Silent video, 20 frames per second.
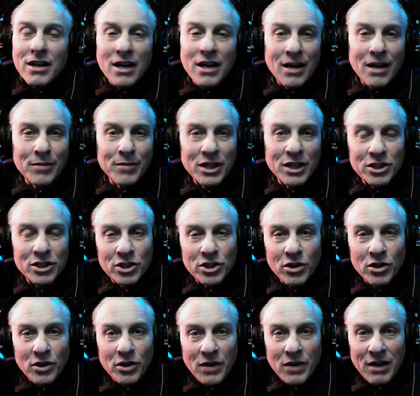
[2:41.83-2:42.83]
I'm going to
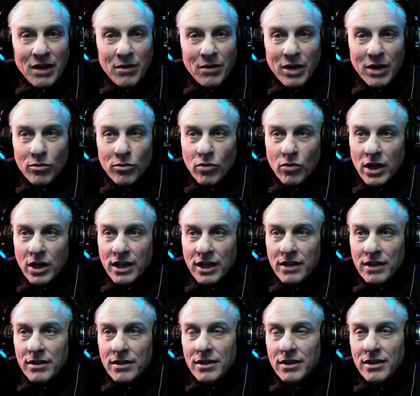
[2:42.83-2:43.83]
show you how I run
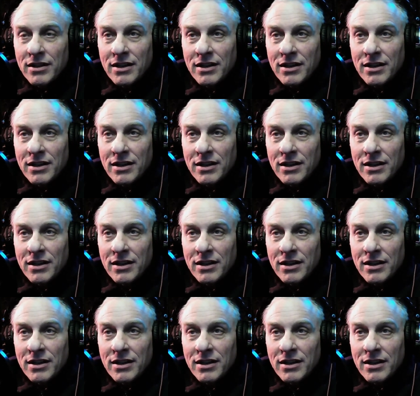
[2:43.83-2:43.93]
it,